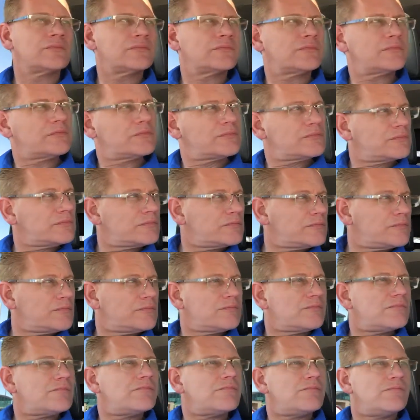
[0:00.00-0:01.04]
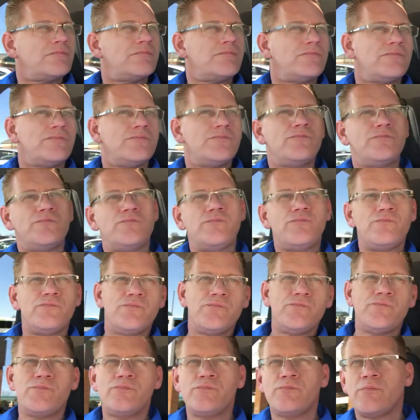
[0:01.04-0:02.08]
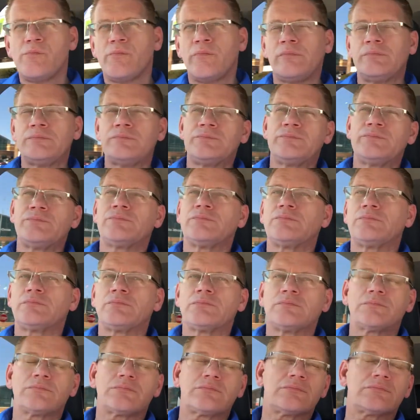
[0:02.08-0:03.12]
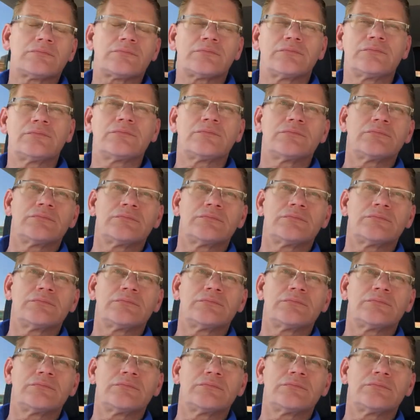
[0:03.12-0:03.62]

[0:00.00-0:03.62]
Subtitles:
No words are spoken by the person on screen.